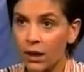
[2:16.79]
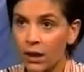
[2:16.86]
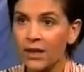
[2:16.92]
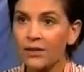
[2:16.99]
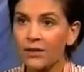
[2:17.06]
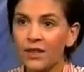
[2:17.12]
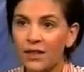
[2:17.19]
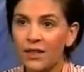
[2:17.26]

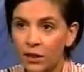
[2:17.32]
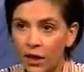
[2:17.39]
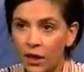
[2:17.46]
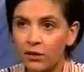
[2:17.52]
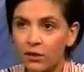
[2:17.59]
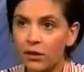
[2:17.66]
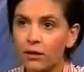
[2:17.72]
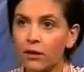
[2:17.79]
and
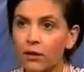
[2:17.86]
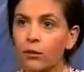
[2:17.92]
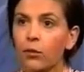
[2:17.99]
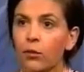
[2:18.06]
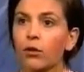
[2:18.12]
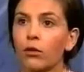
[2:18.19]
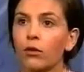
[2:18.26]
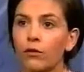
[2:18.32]
dictating them
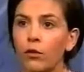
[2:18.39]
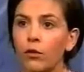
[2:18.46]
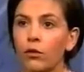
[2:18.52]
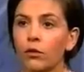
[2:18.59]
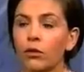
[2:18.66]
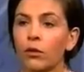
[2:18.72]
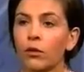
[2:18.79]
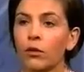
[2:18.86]
on the
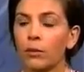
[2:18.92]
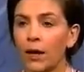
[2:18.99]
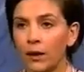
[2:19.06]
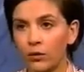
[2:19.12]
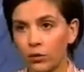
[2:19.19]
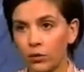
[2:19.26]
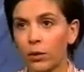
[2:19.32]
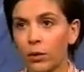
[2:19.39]
phone back
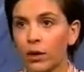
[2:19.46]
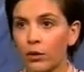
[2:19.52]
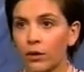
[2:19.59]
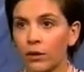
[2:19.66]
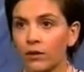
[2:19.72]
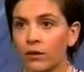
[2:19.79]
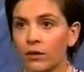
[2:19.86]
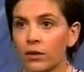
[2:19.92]
to
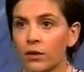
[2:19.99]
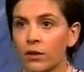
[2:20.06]
Paris.